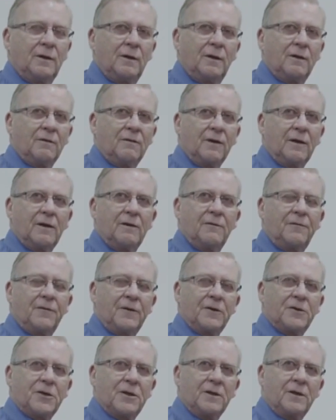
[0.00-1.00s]
are very
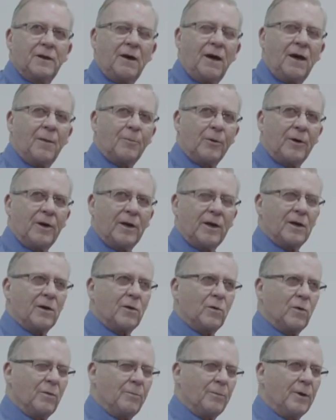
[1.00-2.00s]
efficient operating
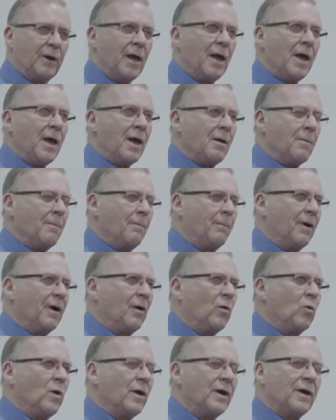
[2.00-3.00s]
equipment,
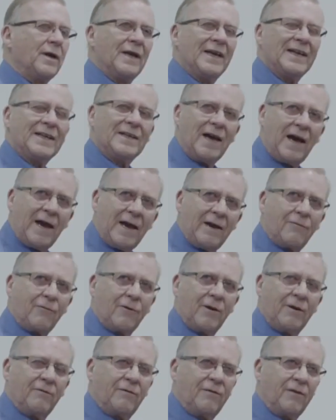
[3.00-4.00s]
but when a
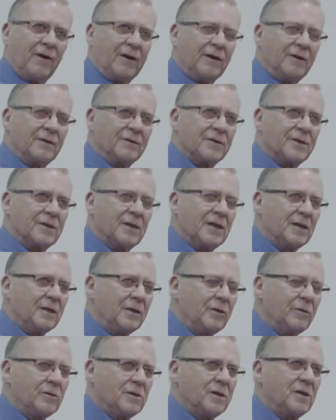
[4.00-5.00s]
diaphragm fails, it
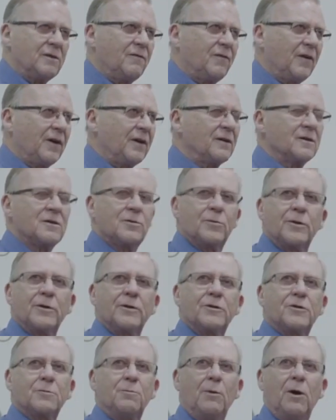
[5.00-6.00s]
usually fails with
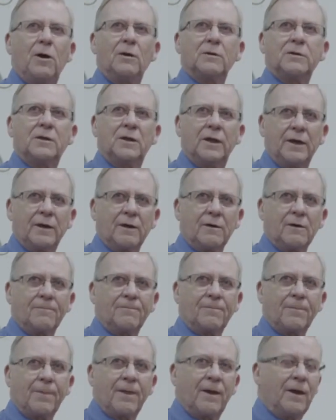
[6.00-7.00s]
a small tear.
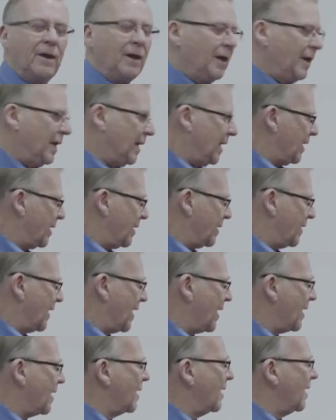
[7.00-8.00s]

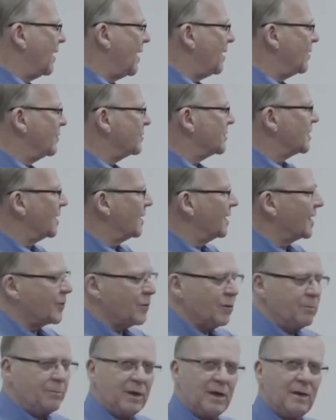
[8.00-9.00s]
That allows the
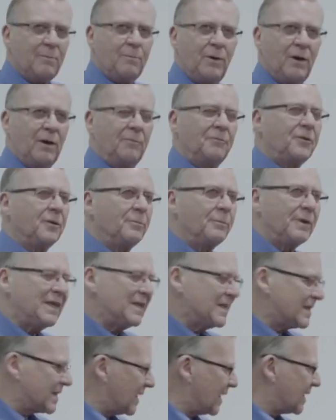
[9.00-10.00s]
liquid being pumped to be
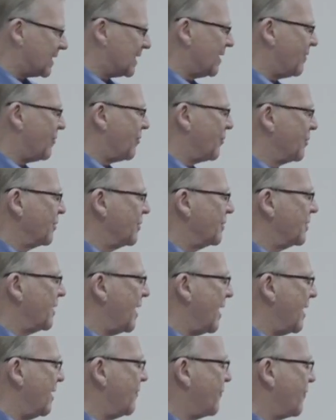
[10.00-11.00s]
sucked through the
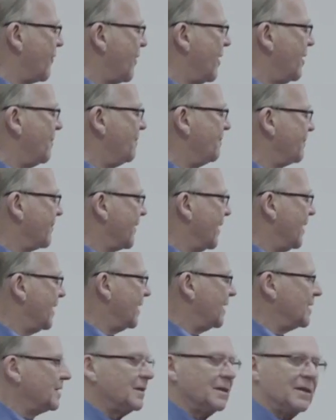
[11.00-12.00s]
diaphragm
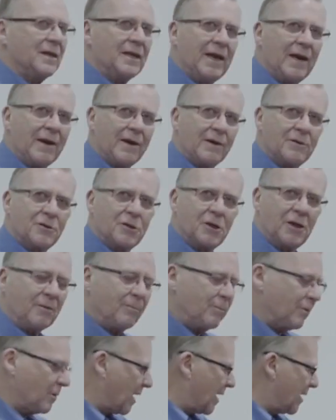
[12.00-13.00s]
into the air
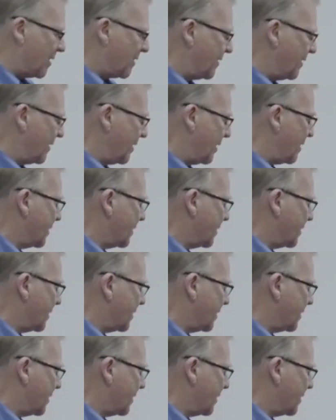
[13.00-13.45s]
chamber and then